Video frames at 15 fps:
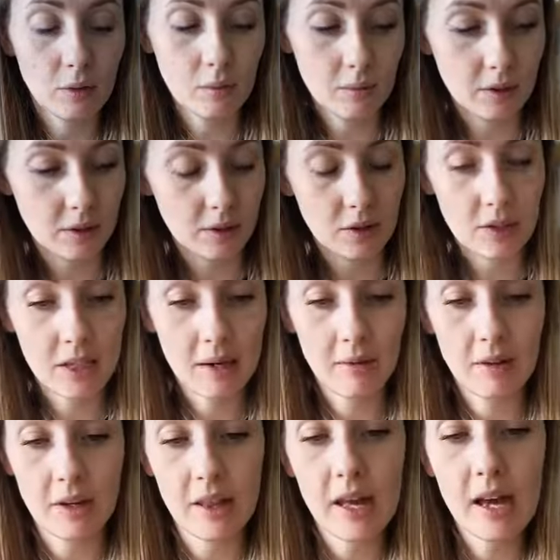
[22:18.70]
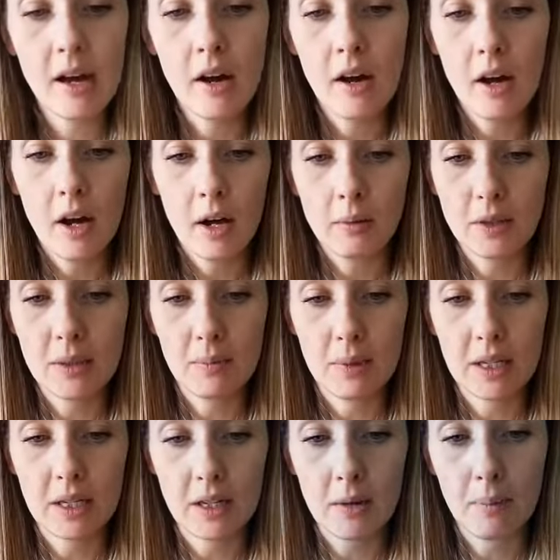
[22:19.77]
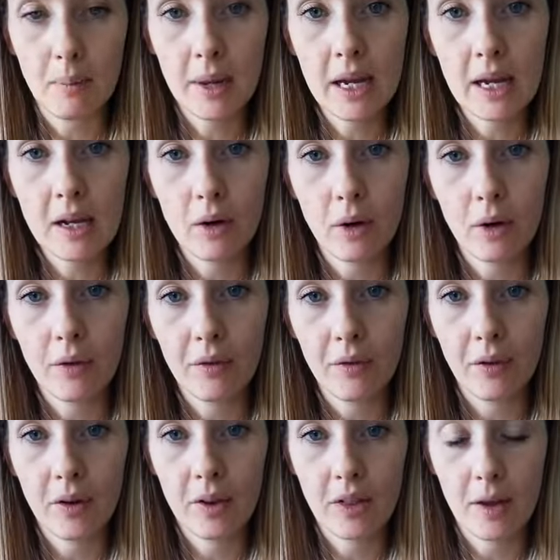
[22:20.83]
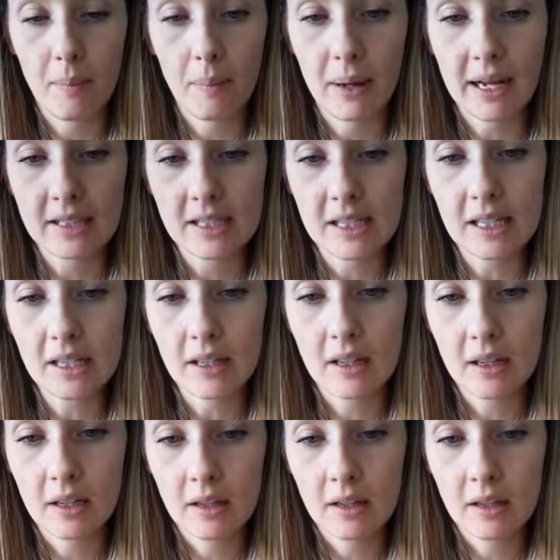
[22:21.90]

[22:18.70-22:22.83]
just get rid of that. I'm simply gonna peel off the plastic,